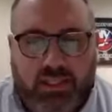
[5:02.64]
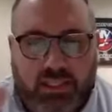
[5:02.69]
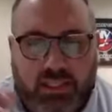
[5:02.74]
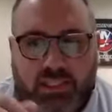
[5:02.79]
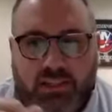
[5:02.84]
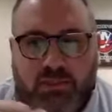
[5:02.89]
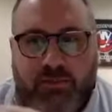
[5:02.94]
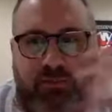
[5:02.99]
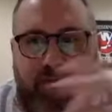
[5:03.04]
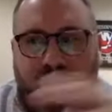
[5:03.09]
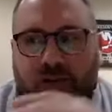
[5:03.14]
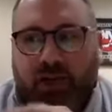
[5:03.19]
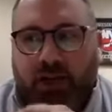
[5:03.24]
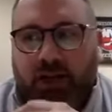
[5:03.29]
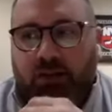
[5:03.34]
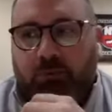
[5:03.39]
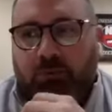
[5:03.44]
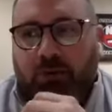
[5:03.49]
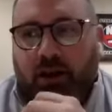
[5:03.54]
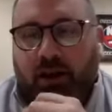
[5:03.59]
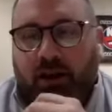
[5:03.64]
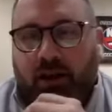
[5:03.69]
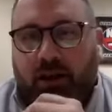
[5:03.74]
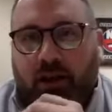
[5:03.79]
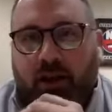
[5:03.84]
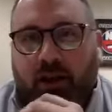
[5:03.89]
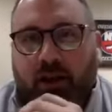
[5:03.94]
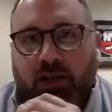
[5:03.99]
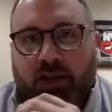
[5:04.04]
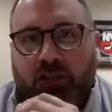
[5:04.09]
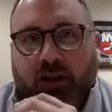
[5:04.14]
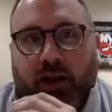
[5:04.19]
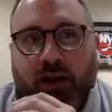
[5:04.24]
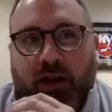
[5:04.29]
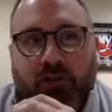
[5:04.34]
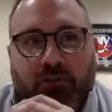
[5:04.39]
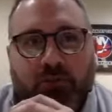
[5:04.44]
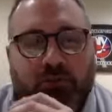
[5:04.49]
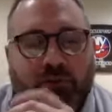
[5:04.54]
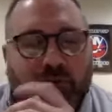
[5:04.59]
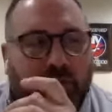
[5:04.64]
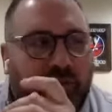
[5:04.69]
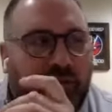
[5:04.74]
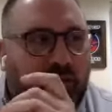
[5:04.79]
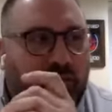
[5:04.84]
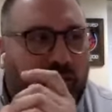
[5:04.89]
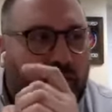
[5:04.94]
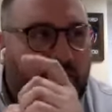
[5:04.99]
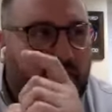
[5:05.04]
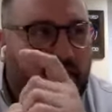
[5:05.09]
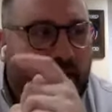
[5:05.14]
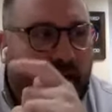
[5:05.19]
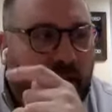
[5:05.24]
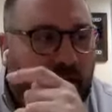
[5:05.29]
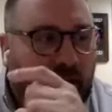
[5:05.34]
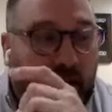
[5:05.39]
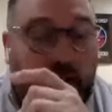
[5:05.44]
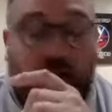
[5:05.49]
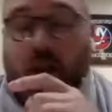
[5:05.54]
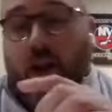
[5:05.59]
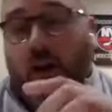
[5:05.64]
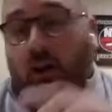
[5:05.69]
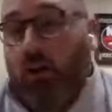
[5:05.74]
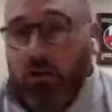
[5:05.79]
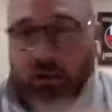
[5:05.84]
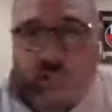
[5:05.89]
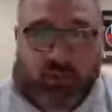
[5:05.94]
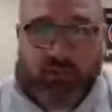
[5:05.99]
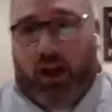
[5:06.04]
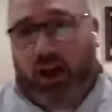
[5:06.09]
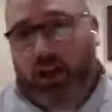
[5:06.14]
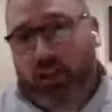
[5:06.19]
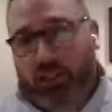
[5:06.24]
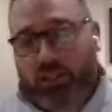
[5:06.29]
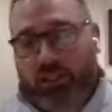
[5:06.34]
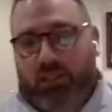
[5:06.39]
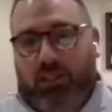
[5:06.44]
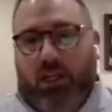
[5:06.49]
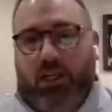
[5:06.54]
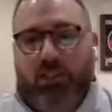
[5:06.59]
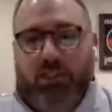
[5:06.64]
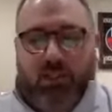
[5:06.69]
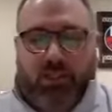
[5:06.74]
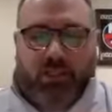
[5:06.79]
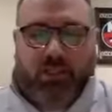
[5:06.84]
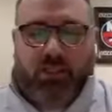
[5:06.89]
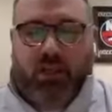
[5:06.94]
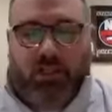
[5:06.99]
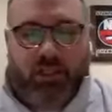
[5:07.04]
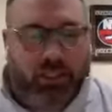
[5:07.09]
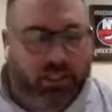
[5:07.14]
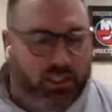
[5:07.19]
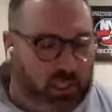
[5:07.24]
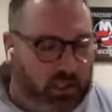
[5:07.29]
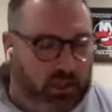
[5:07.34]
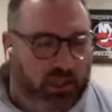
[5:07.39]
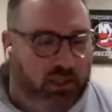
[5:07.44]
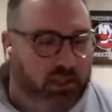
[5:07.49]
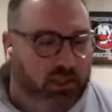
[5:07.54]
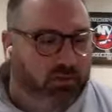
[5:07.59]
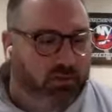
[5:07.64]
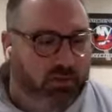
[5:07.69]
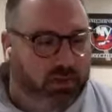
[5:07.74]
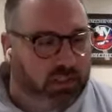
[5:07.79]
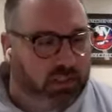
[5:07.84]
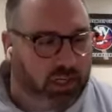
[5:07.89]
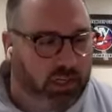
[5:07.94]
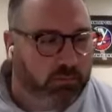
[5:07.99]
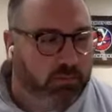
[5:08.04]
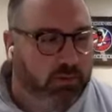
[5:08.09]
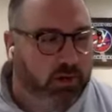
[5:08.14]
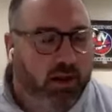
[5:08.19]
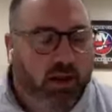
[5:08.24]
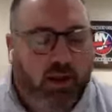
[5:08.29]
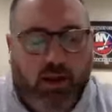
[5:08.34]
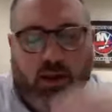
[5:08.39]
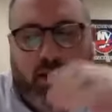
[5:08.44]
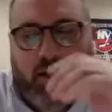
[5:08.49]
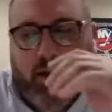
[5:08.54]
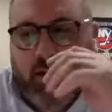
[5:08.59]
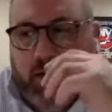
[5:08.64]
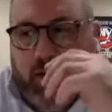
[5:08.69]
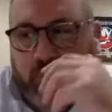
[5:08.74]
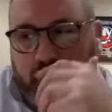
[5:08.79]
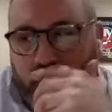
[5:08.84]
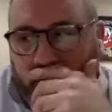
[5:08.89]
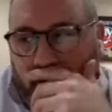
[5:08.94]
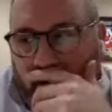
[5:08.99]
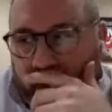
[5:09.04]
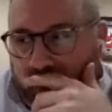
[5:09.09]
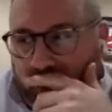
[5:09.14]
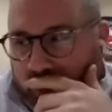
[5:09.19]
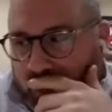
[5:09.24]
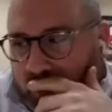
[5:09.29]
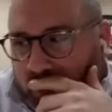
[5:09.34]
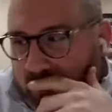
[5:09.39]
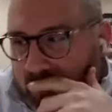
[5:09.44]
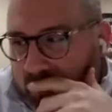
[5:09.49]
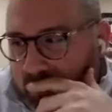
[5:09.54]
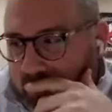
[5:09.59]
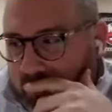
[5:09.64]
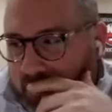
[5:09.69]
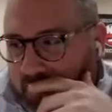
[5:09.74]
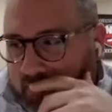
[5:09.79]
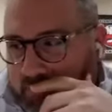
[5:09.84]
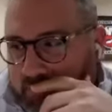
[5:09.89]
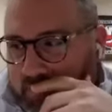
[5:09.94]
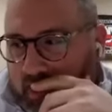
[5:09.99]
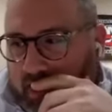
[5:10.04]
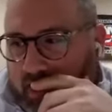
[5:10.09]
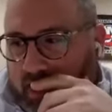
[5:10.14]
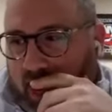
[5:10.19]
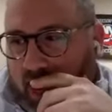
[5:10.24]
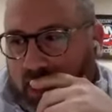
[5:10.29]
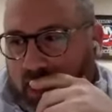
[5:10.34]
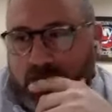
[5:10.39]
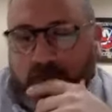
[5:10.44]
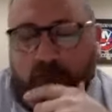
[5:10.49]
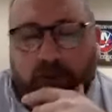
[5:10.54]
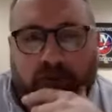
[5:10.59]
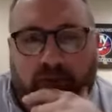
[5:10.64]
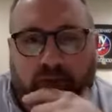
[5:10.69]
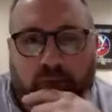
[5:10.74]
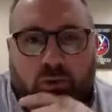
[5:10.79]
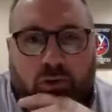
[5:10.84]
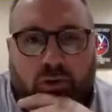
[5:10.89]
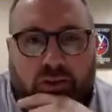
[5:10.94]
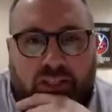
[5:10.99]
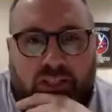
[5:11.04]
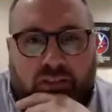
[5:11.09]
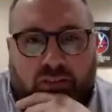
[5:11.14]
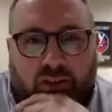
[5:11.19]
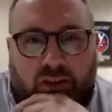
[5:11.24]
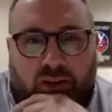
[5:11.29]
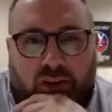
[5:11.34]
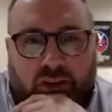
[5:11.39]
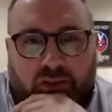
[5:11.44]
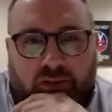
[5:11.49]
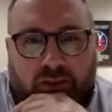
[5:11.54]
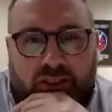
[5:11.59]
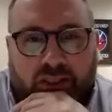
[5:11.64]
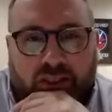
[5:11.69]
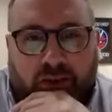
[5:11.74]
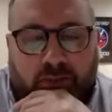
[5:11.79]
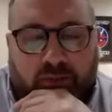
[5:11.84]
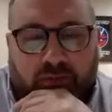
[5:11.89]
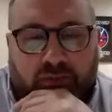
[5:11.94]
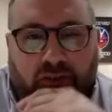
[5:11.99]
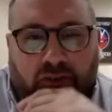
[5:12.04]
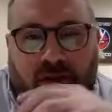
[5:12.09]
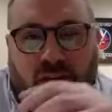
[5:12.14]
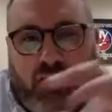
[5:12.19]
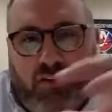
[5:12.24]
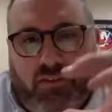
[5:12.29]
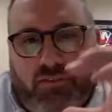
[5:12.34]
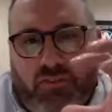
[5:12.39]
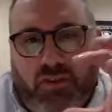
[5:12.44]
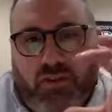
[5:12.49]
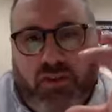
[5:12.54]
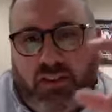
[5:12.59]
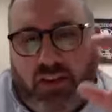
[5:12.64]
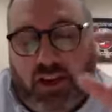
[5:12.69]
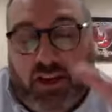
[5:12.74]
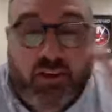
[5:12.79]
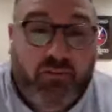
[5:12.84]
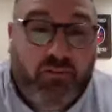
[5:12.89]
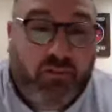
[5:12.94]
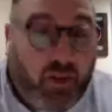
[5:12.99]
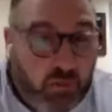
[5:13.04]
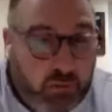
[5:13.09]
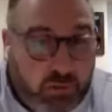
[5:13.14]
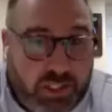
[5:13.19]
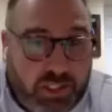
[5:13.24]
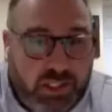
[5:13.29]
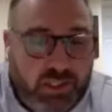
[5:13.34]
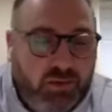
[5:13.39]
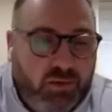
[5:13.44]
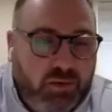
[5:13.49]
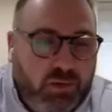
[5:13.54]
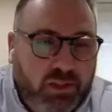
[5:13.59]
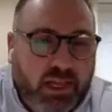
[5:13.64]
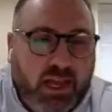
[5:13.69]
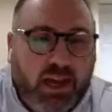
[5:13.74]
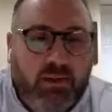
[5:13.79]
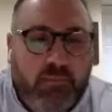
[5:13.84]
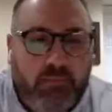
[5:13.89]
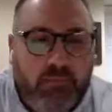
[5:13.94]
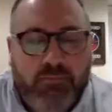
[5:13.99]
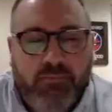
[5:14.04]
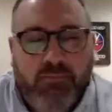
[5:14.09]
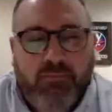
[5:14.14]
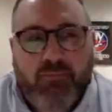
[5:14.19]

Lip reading: system of trying to bring trying to improve diversity in all its factions, not just ethnic diversity. But I think it has to be even more difficult for for like a pharmacy school that,